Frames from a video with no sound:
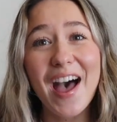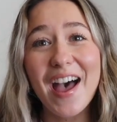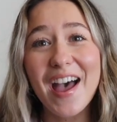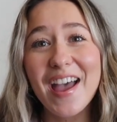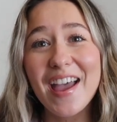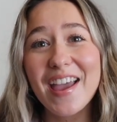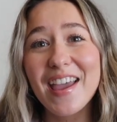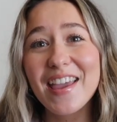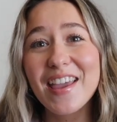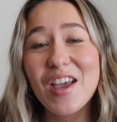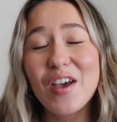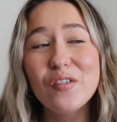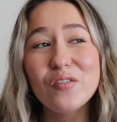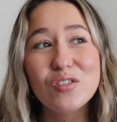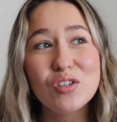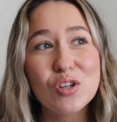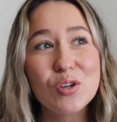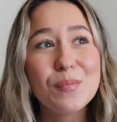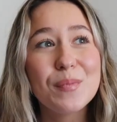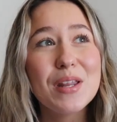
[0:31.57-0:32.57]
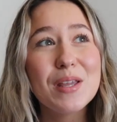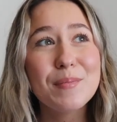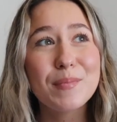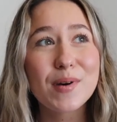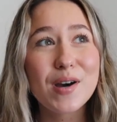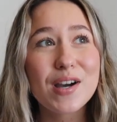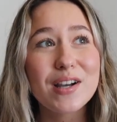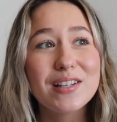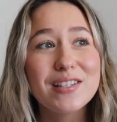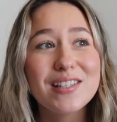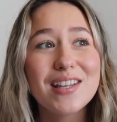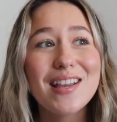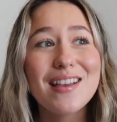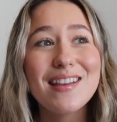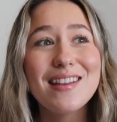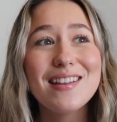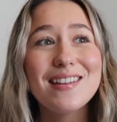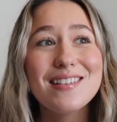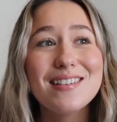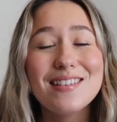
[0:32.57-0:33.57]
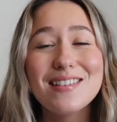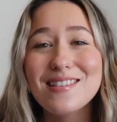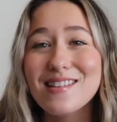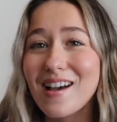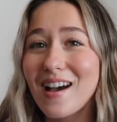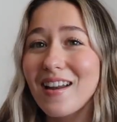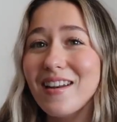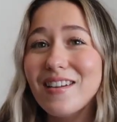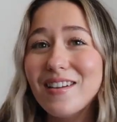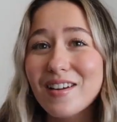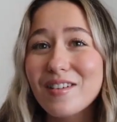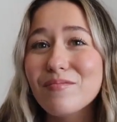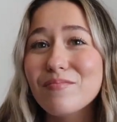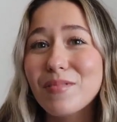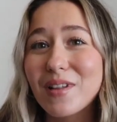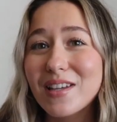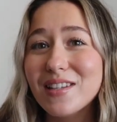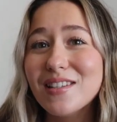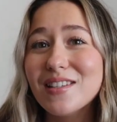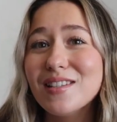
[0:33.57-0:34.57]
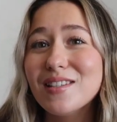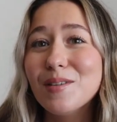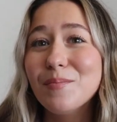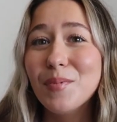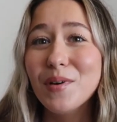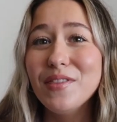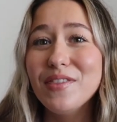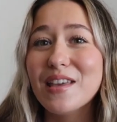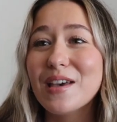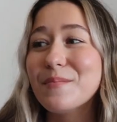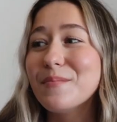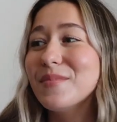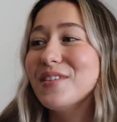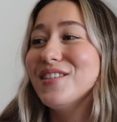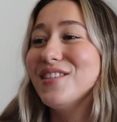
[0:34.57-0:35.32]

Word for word: I have too many books and not enough places to put them.